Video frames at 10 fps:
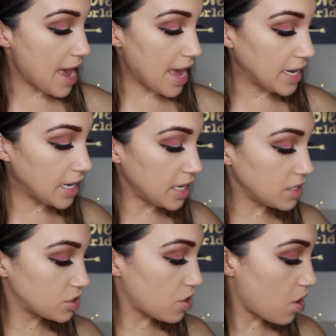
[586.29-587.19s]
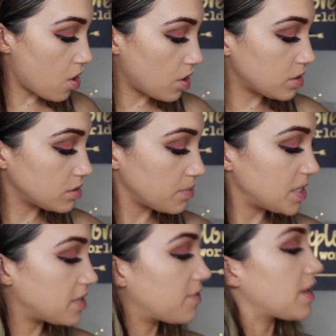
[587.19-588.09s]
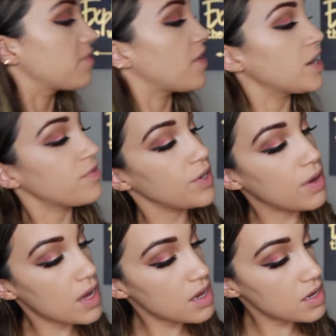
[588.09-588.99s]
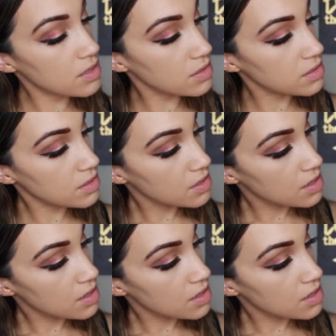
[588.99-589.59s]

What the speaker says: And it is called, let me see if I can find it for you guys.